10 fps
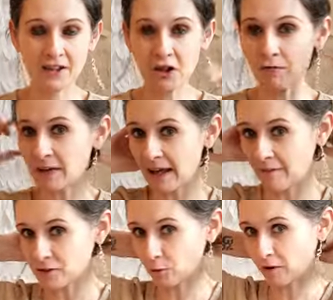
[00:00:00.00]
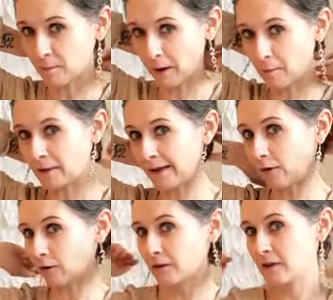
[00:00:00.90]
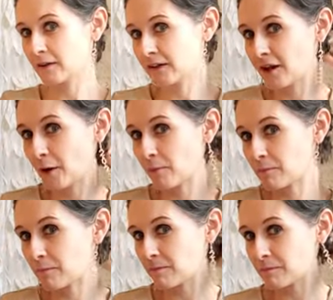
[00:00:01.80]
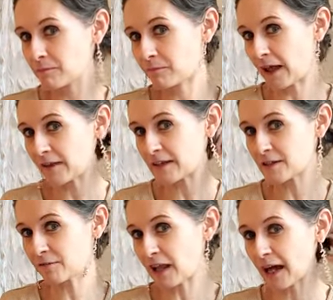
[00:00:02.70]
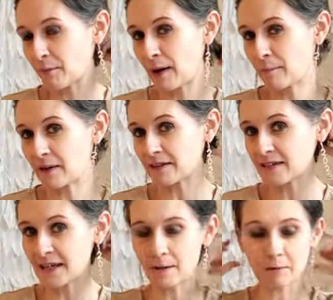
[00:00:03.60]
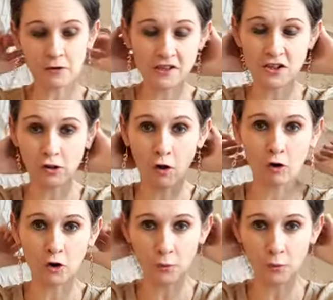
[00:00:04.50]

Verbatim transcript: I don't really have to worry about my little, you know, like these flyaway bits here because it's a longer